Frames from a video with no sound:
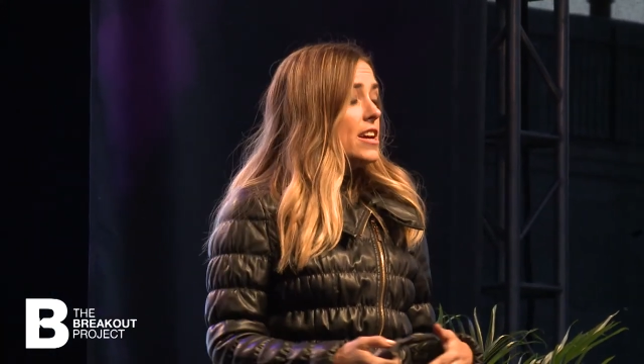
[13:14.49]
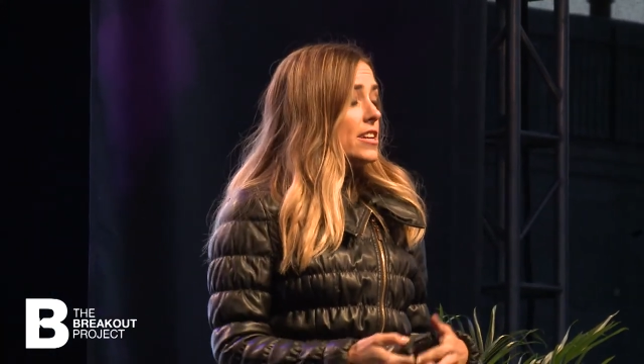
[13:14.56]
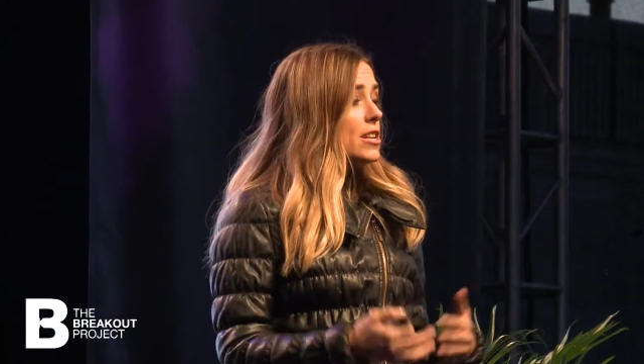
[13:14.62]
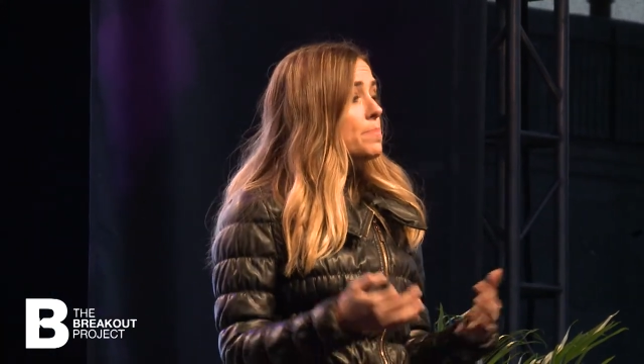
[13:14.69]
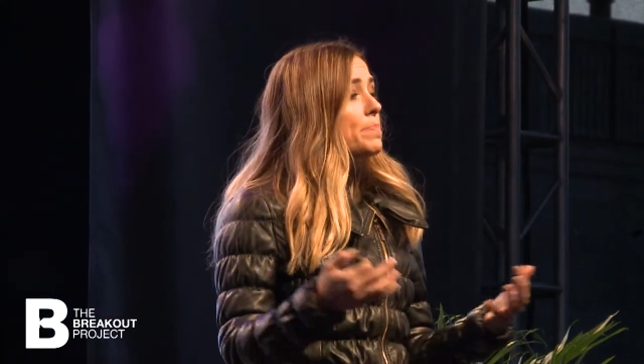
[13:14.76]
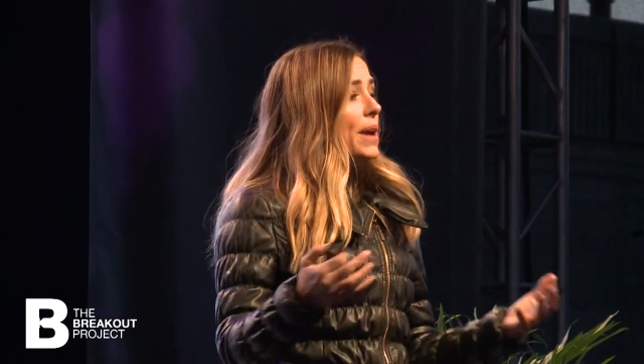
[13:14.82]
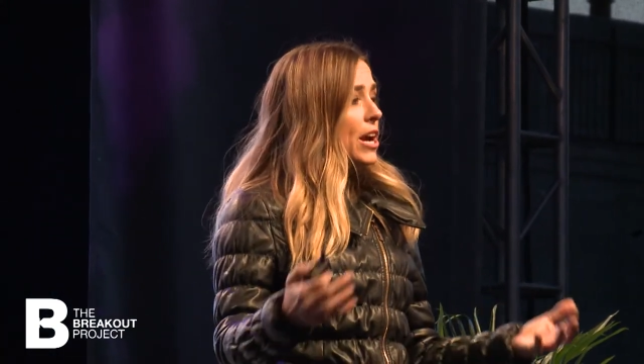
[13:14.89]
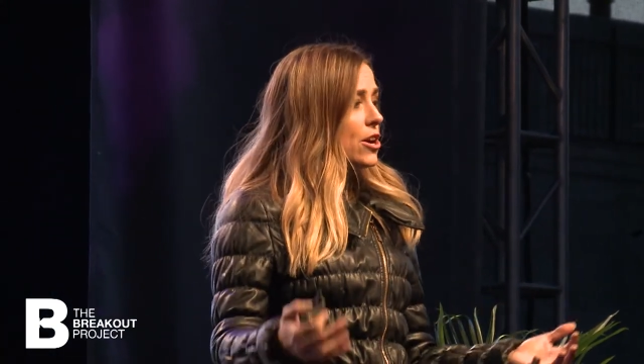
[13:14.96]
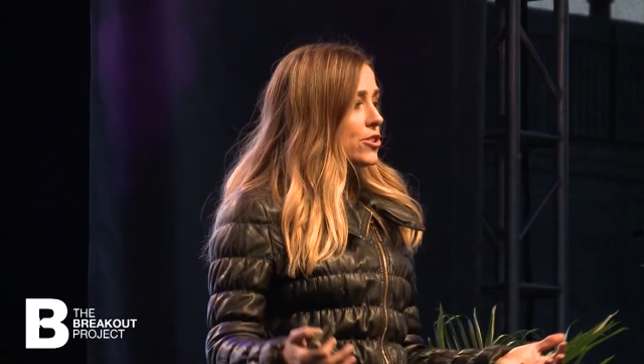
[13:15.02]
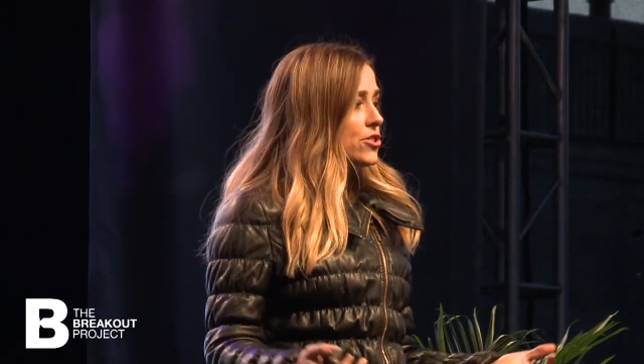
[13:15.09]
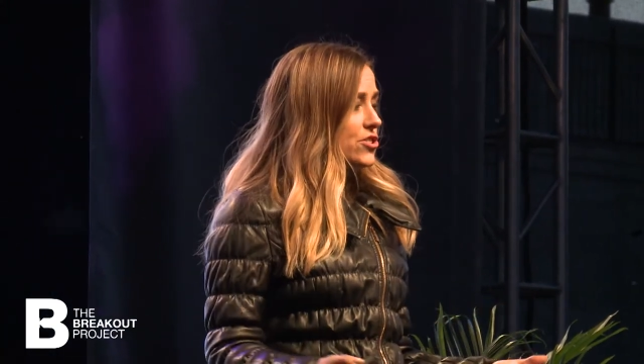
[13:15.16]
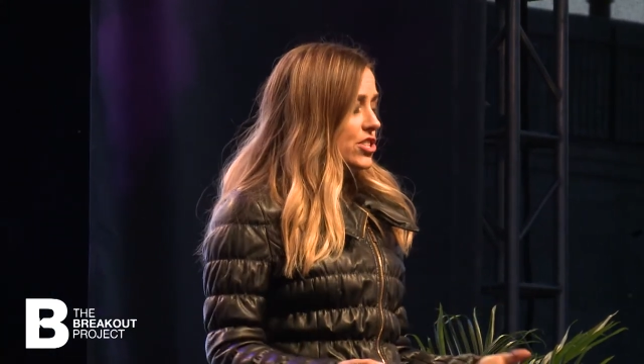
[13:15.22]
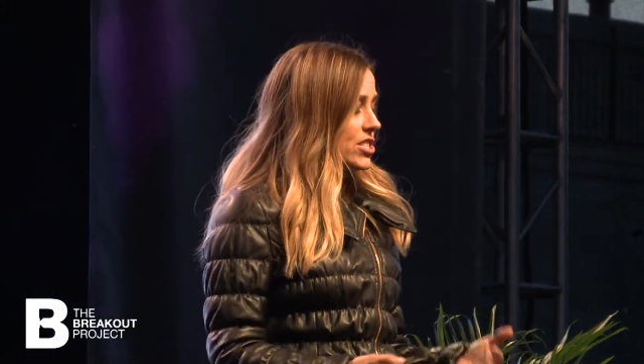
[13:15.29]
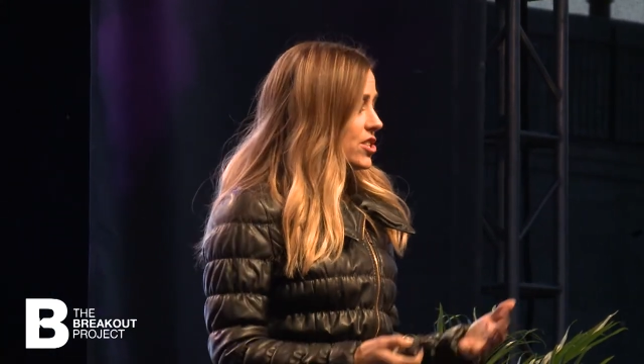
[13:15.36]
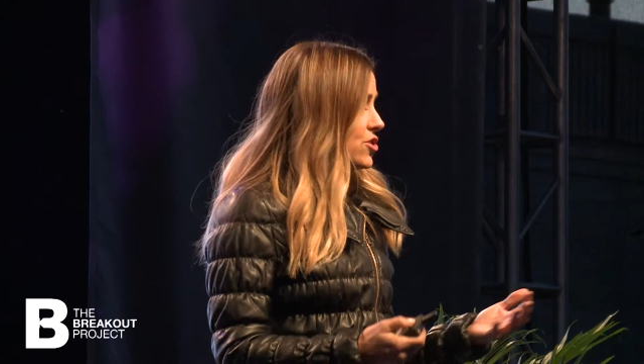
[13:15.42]
compared to
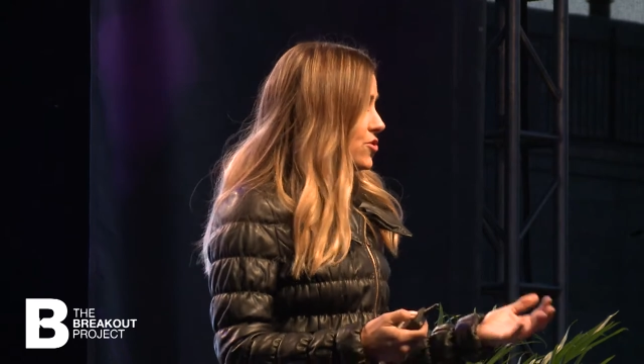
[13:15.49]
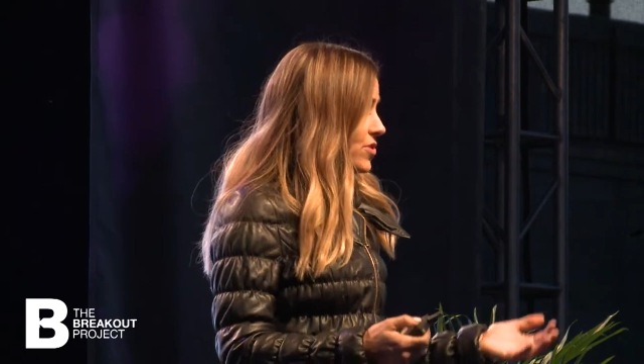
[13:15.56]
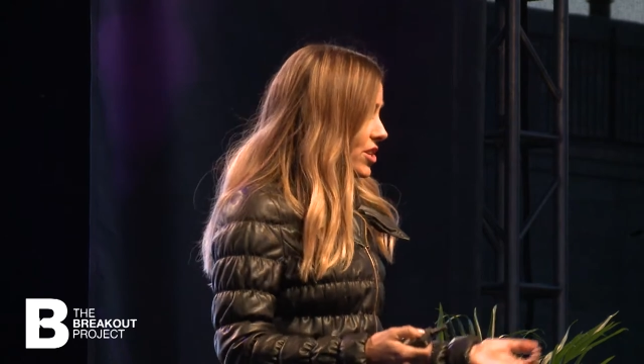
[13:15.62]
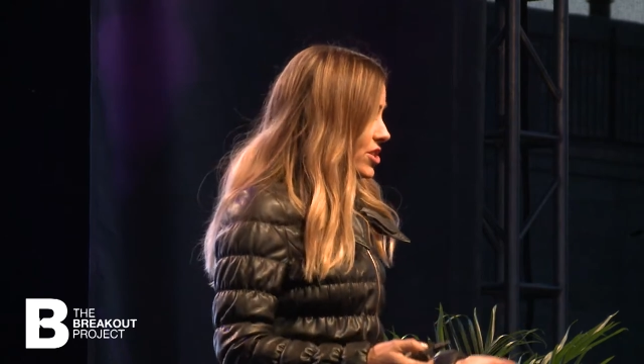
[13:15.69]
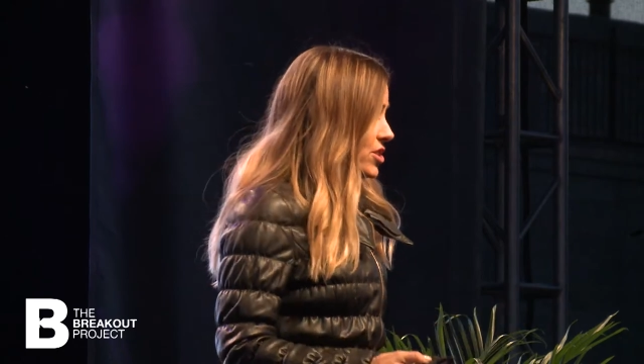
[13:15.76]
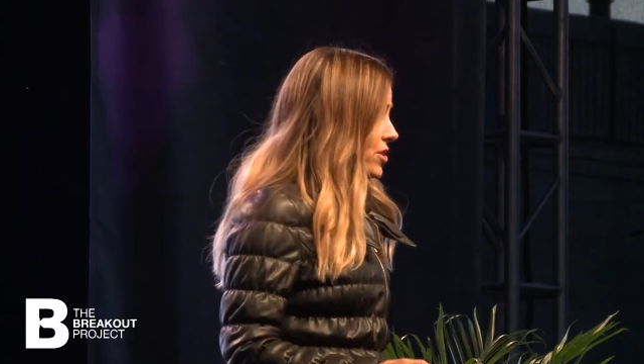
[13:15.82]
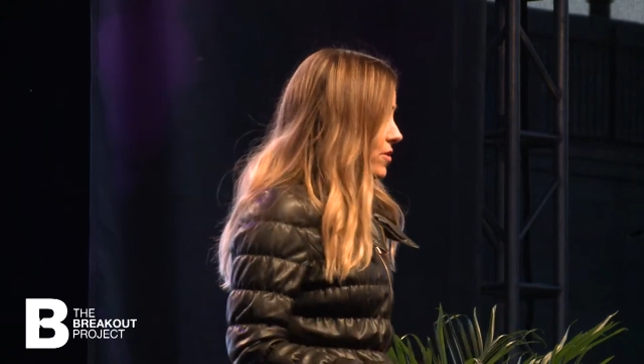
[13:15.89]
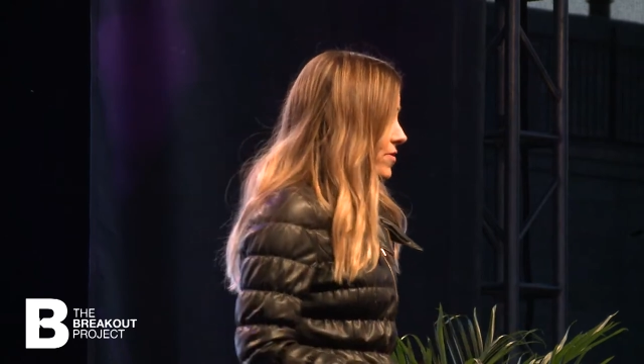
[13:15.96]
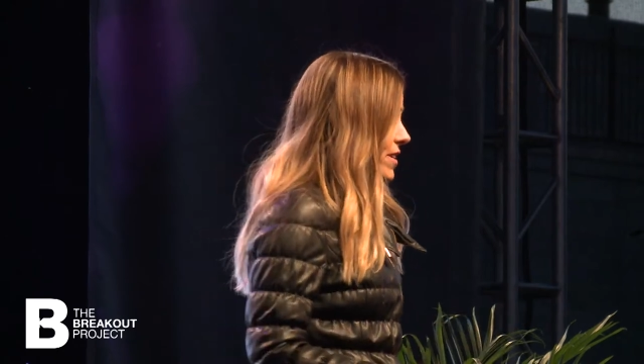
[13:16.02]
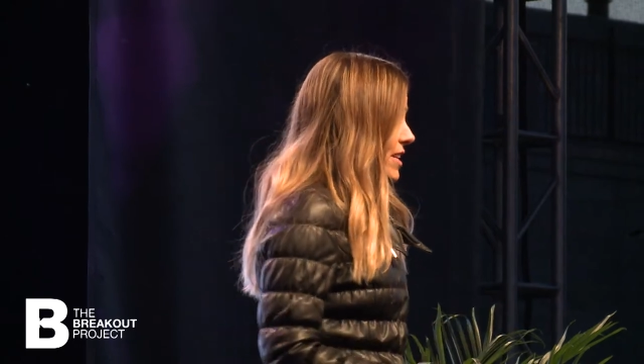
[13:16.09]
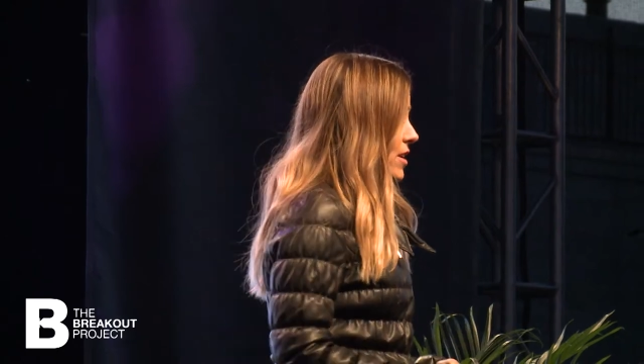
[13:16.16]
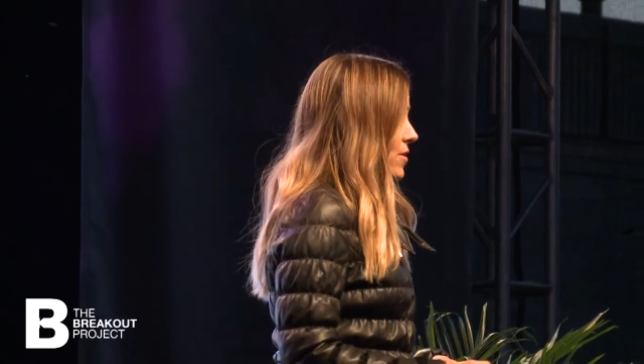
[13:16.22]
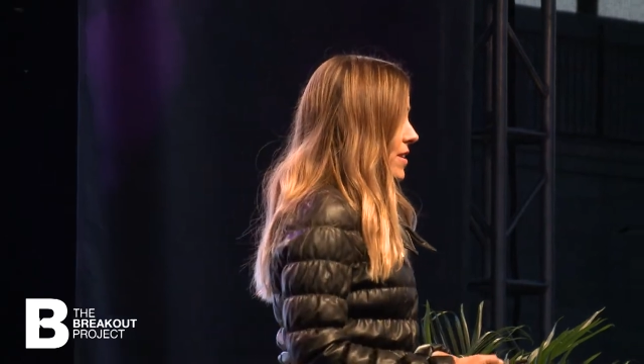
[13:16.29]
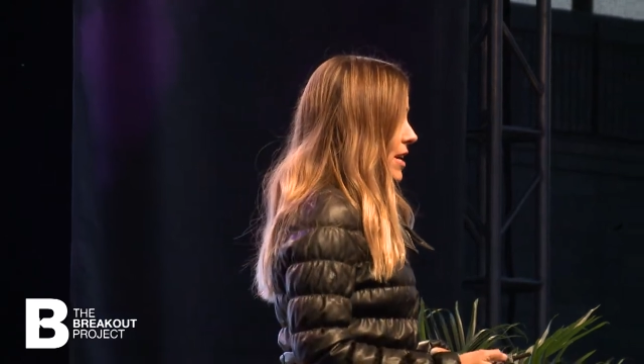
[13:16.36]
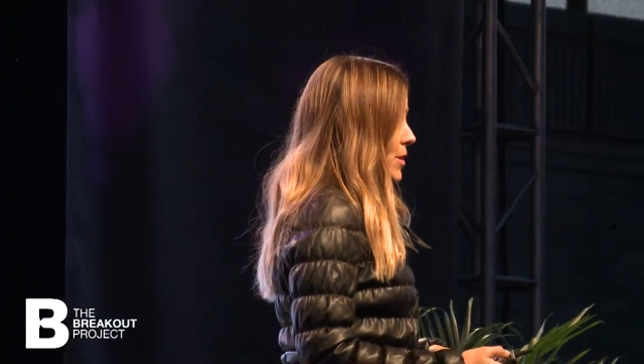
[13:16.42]
just a traditional
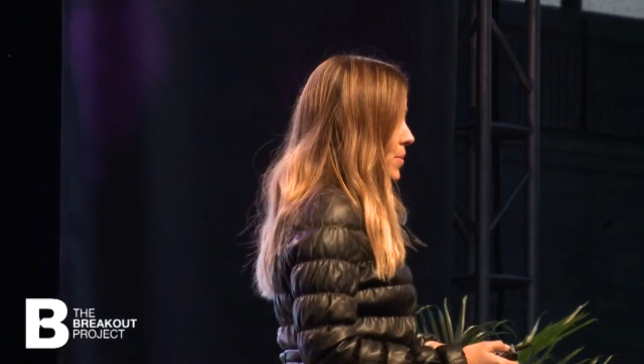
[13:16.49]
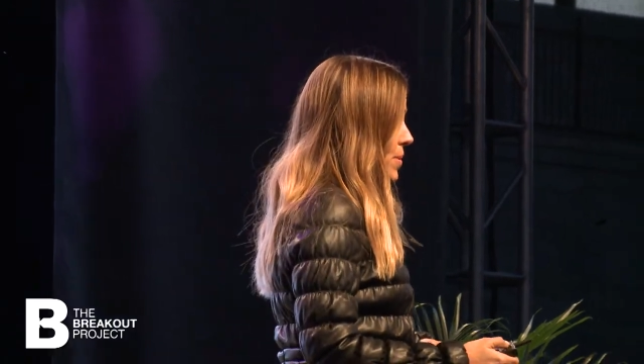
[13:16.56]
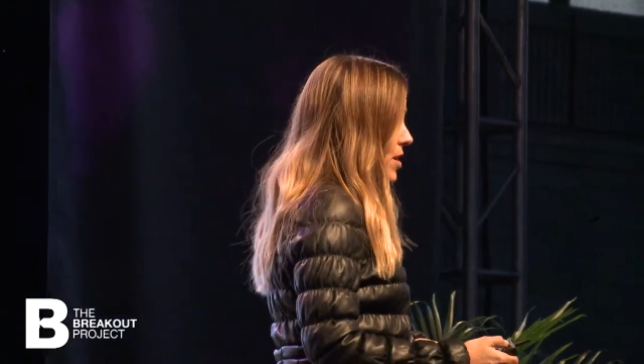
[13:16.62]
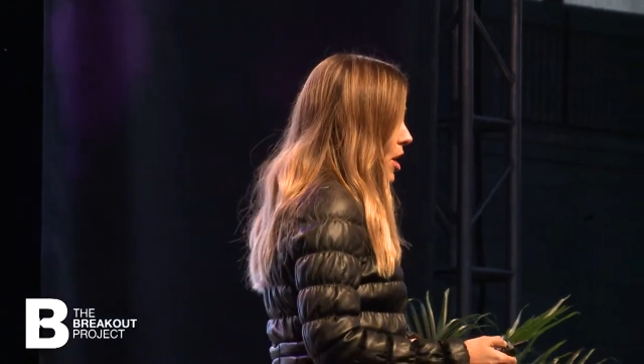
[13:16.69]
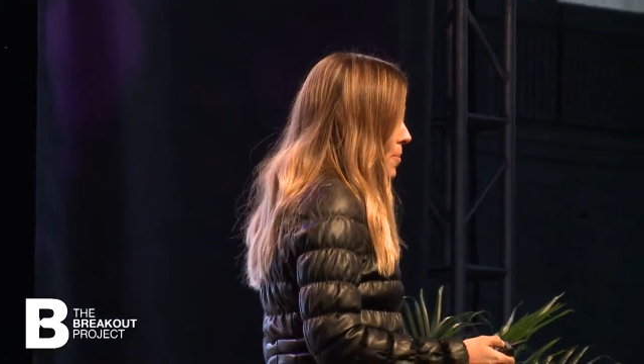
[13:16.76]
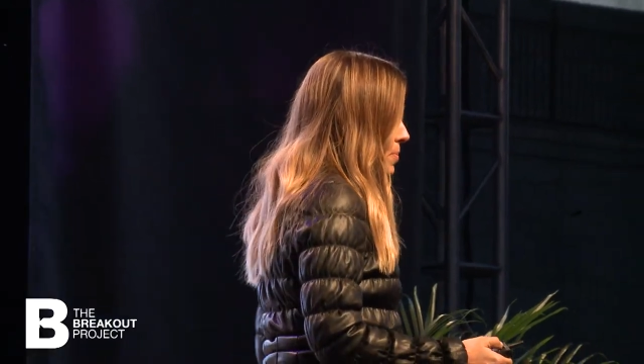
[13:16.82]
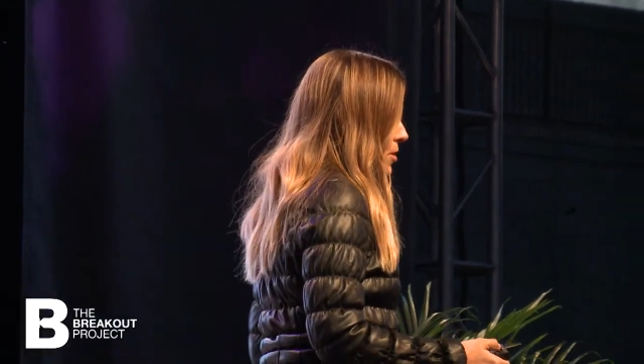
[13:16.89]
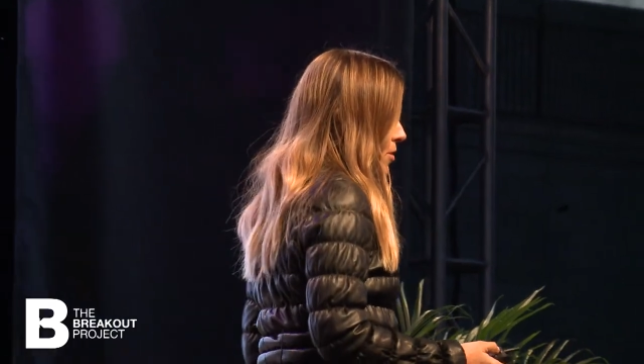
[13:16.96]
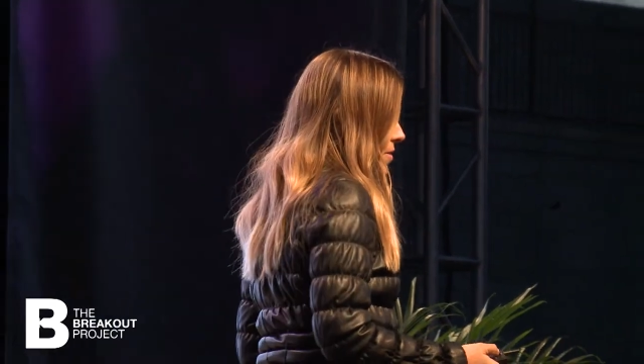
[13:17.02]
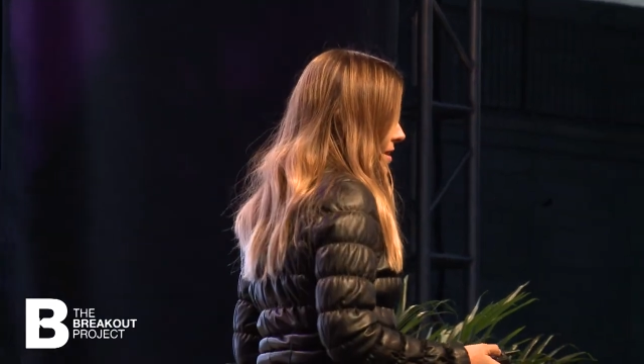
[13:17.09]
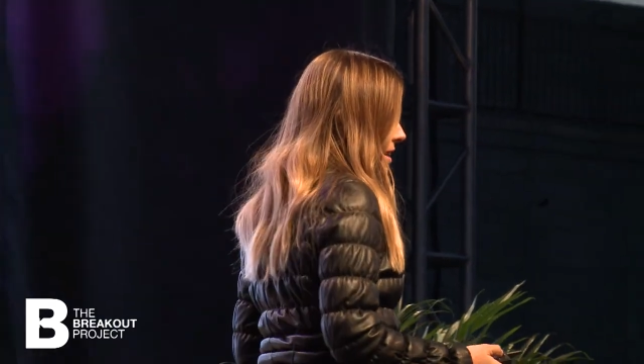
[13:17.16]
video that you would upload